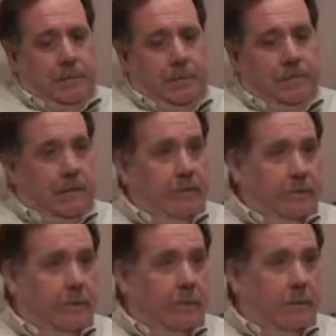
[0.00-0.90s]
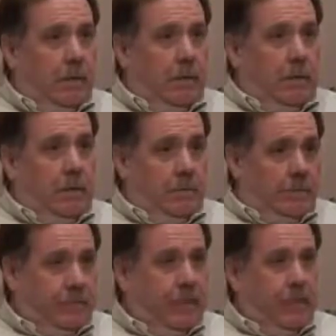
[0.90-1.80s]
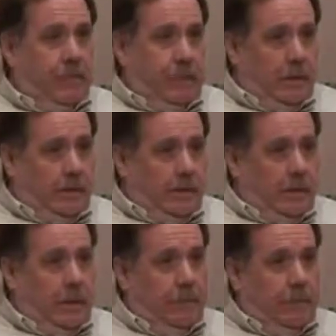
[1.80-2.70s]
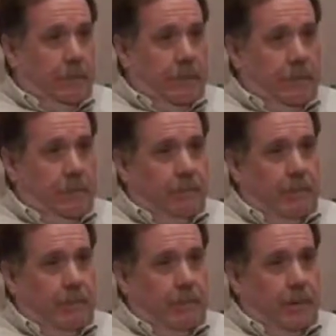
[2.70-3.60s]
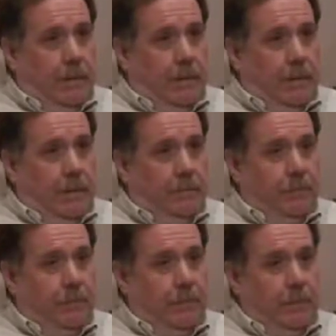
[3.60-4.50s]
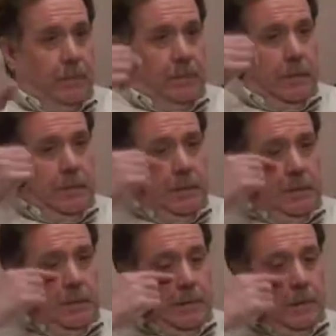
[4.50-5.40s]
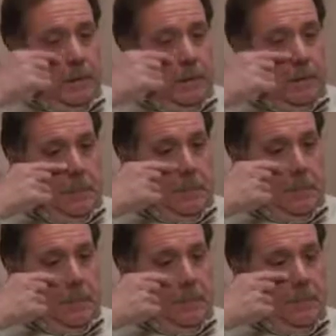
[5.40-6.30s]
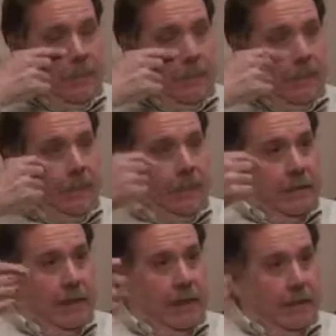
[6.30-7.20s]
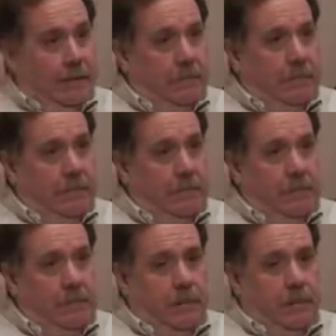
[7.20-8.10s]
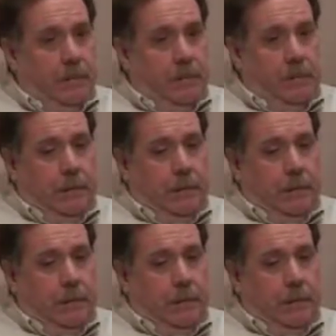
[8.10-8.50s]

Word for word: safety oversight committee made up the rank and file that was um, compiling the data um,